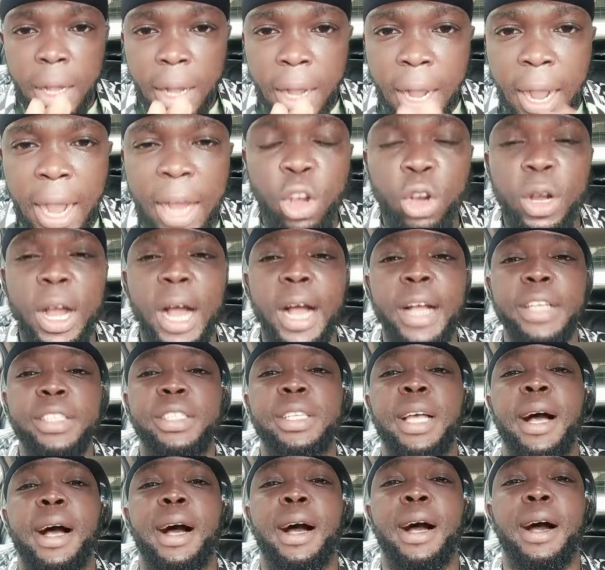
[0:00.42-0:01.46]
hello
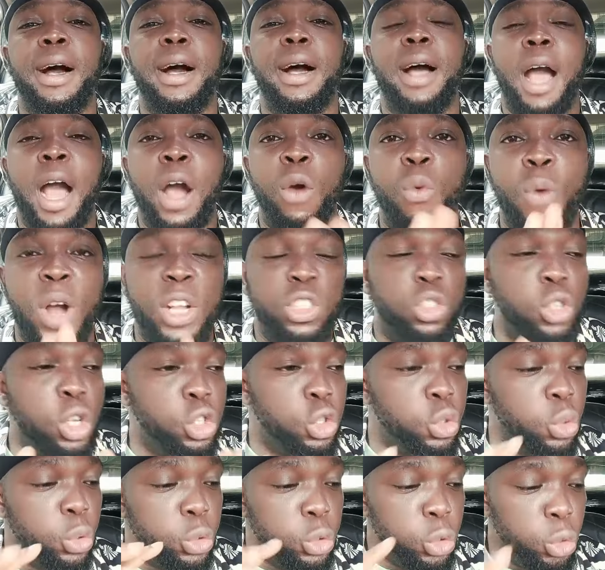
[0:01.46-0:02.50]
guys uh i want
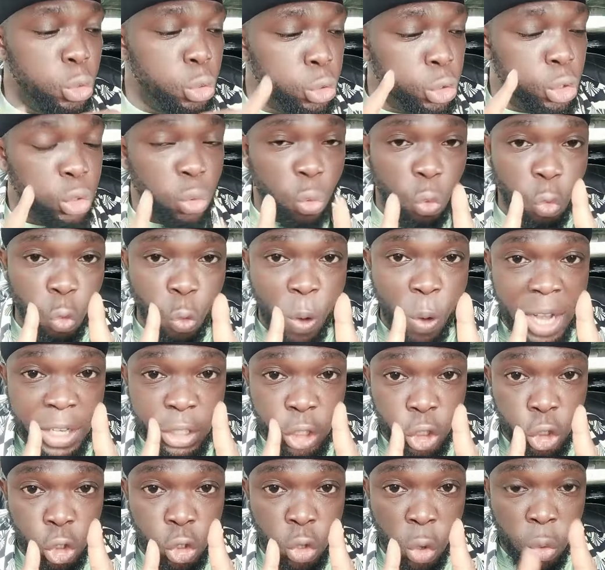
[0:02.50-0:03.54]
us to use one
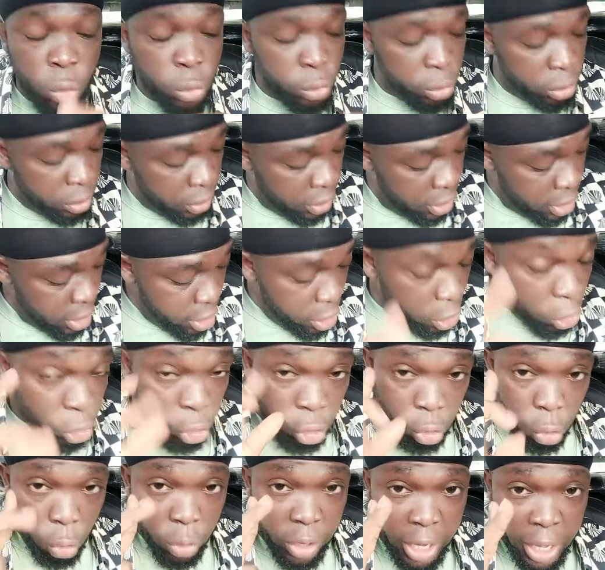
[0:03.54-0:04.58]
stone
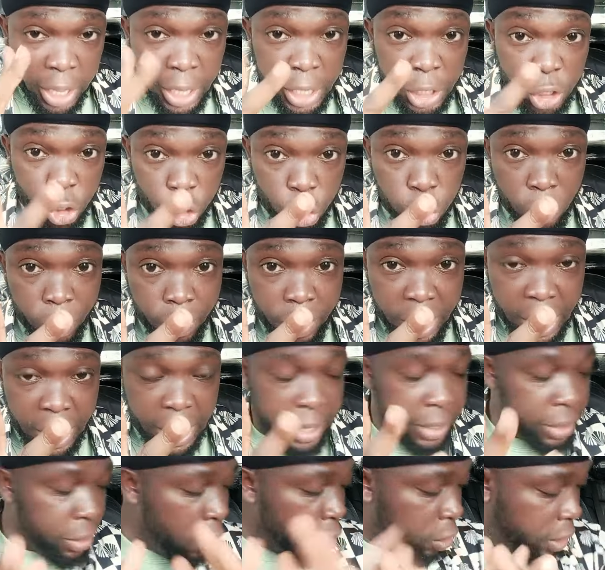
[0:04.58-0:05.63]
to key two
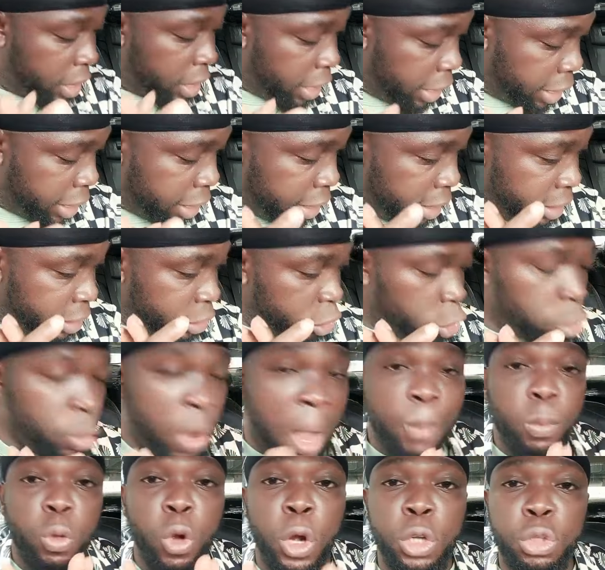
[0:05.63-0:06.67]
bed. okay so
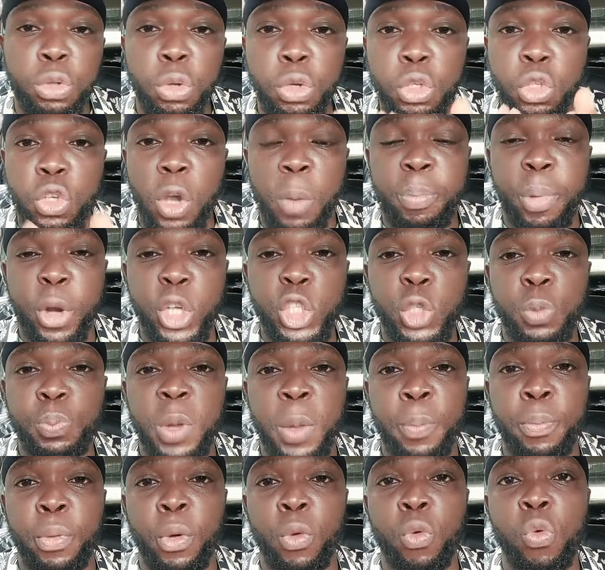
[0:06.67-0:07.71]
i'm going to support
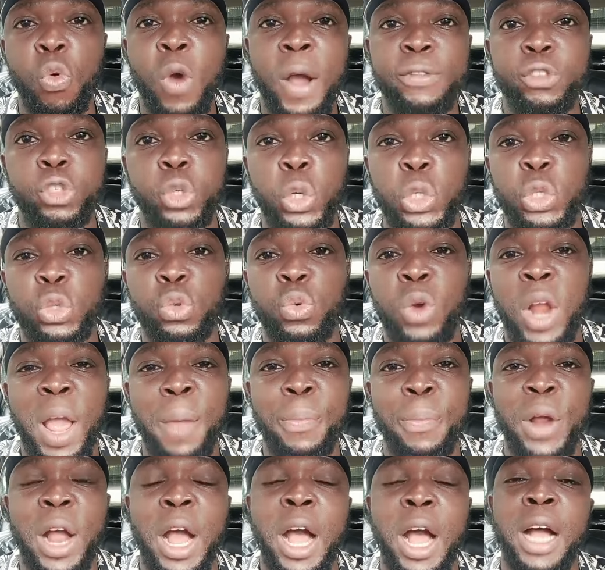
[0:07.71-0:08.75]
people who have
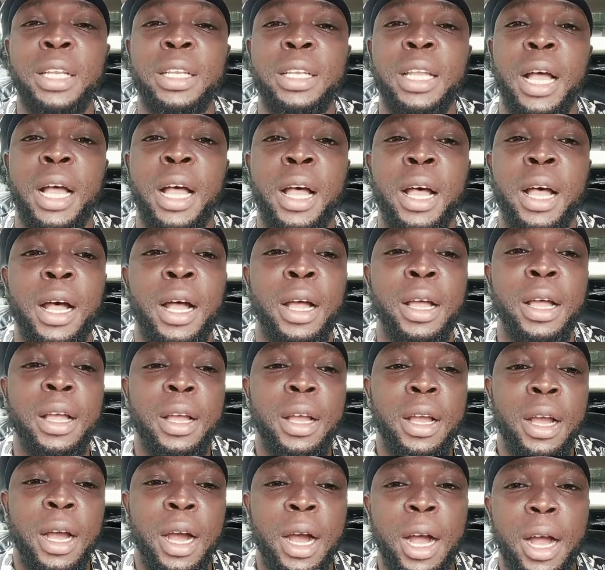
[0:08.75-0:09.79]
subscribed and uh
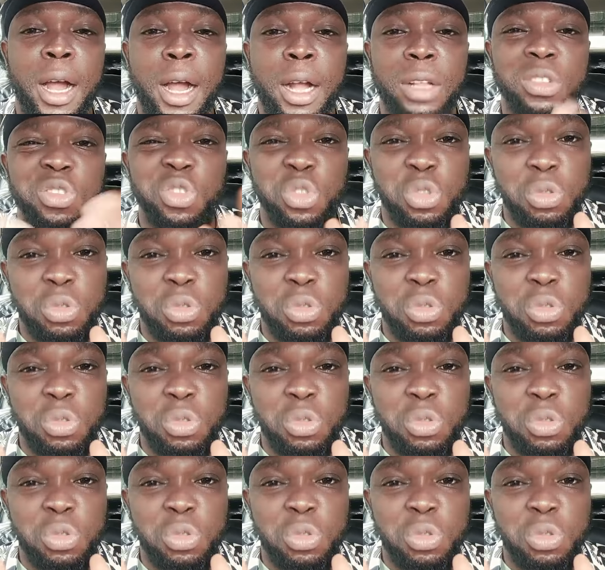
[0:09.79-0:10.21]
uh